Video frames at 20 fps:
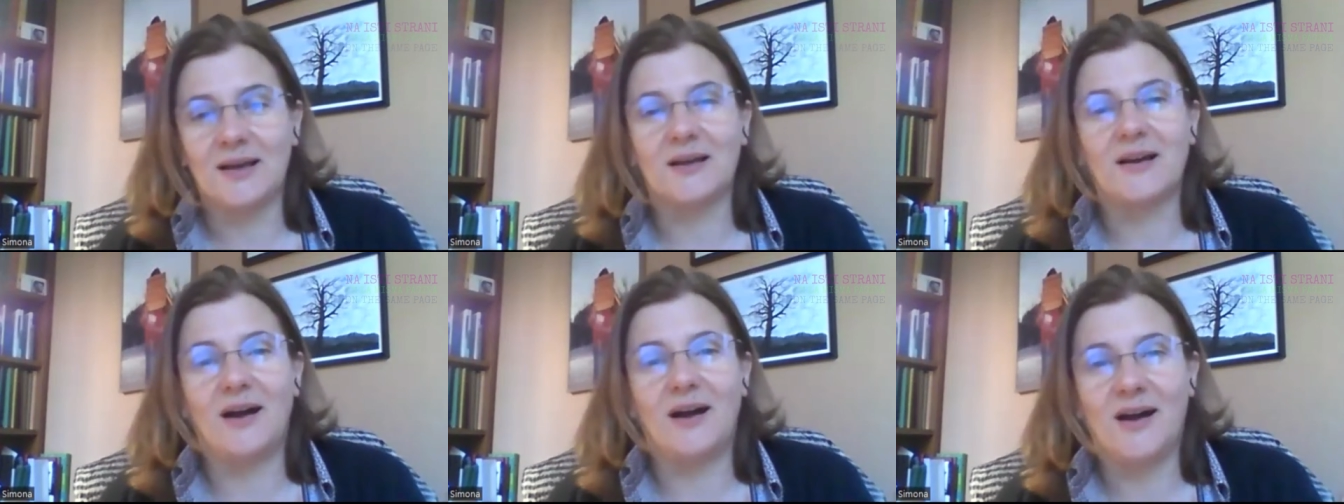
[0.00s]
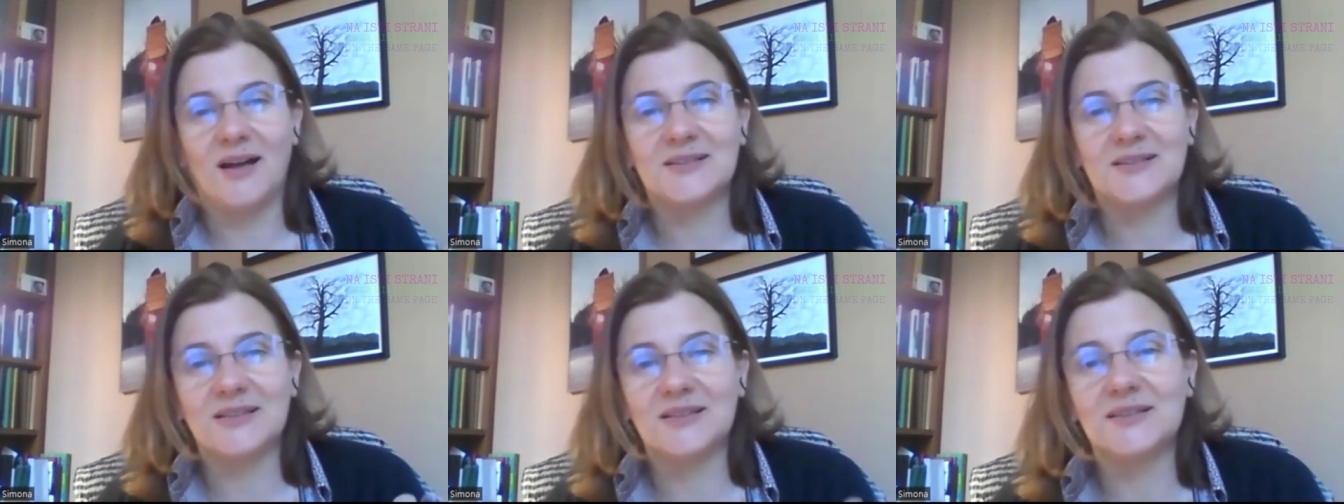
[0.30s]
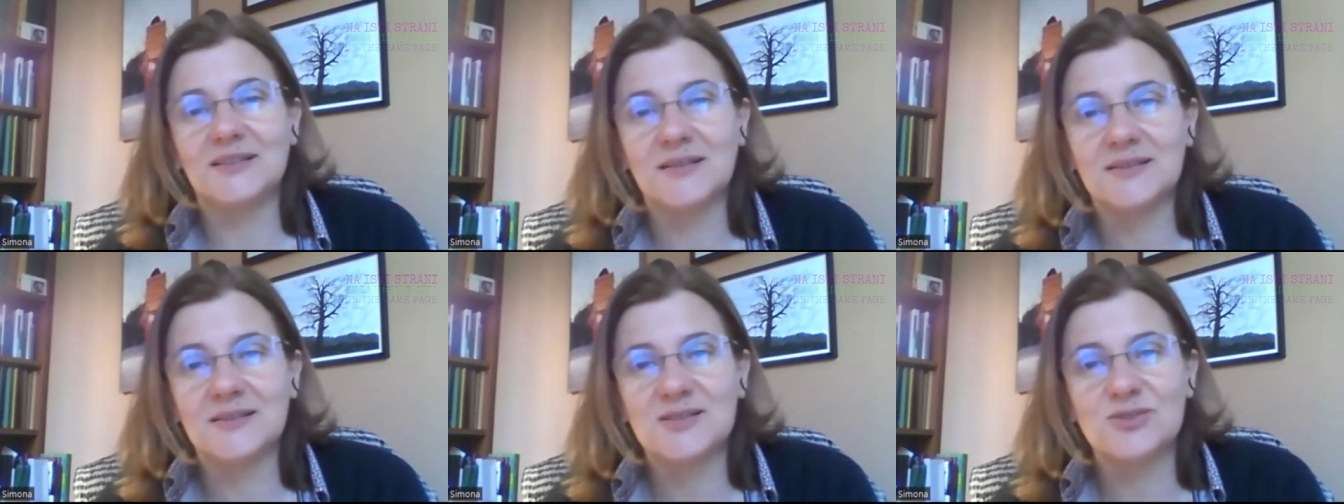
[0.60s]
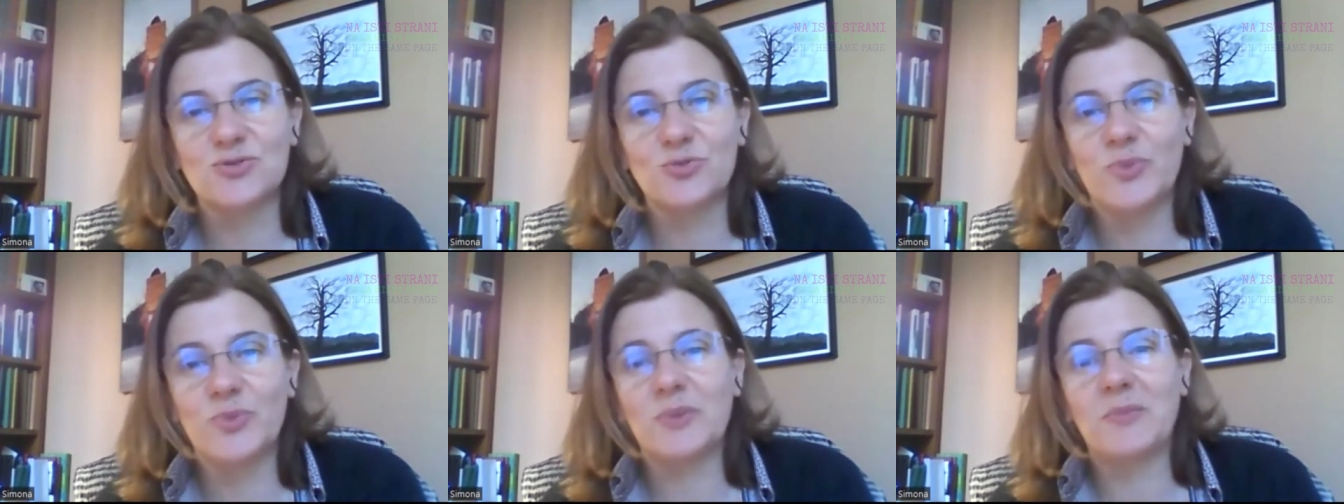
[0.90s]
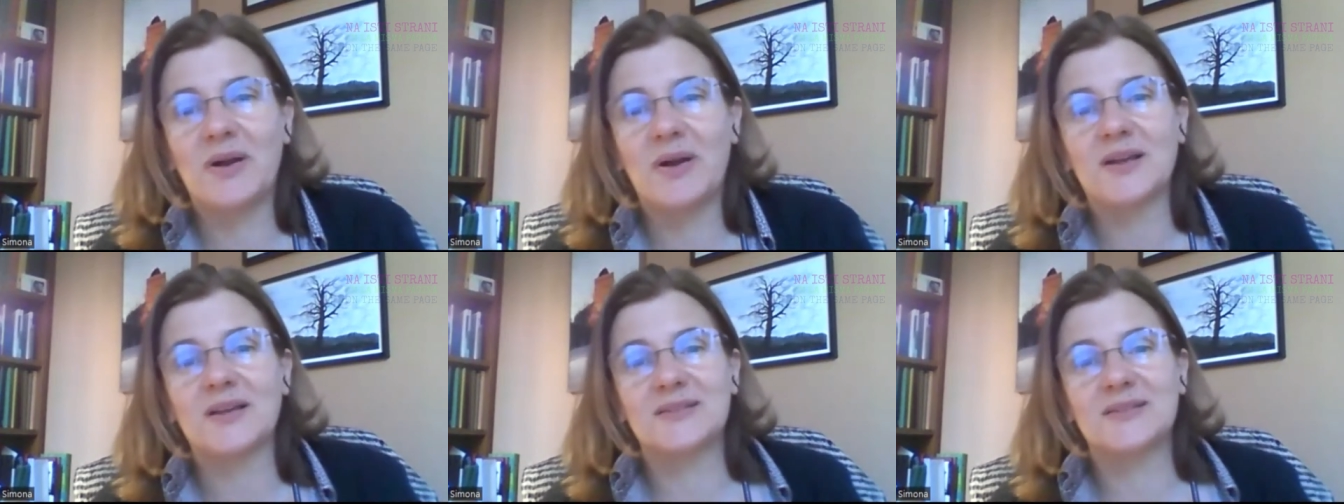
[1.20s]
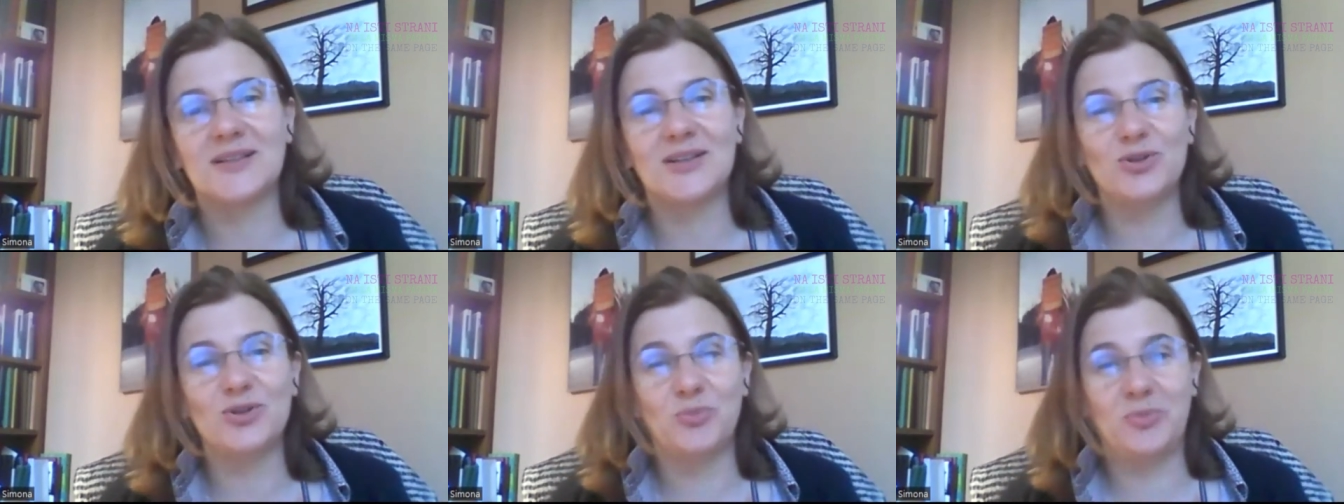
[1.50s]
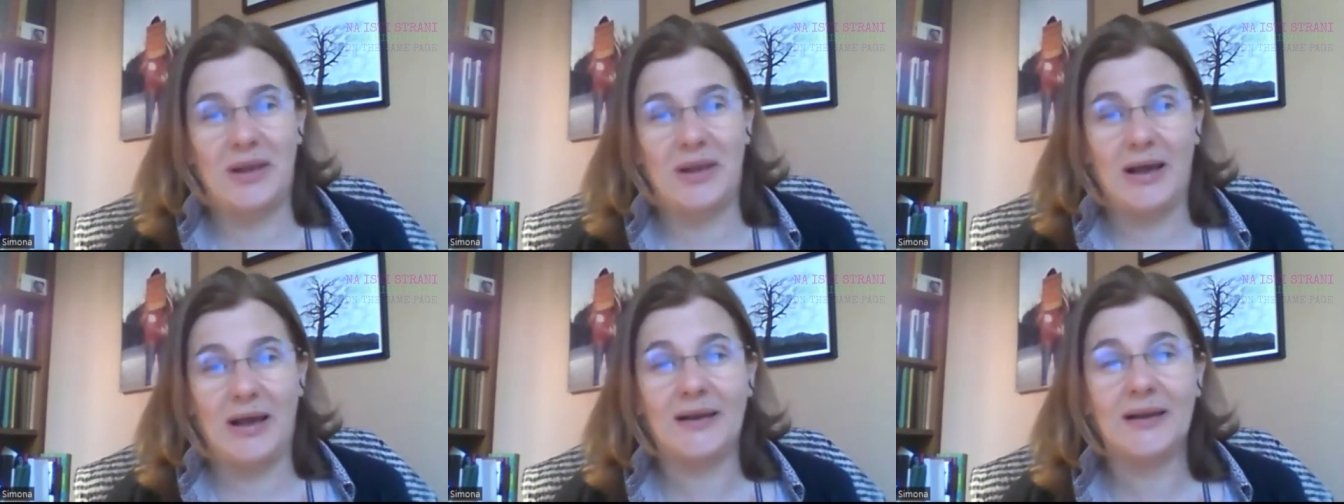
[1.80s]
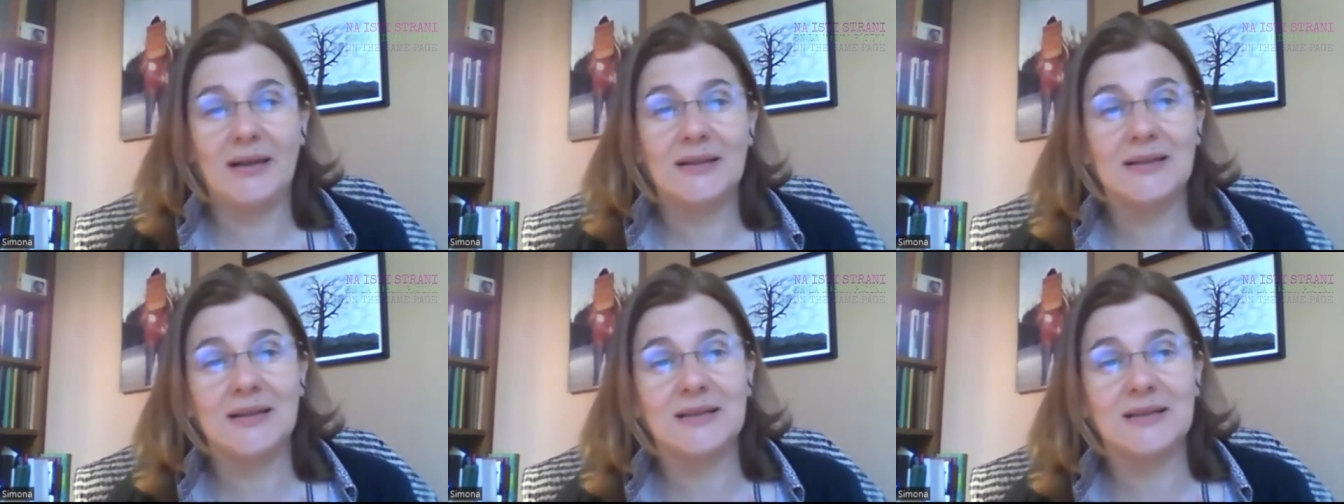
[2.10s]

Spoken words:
card in the supermarket in Ljubljana,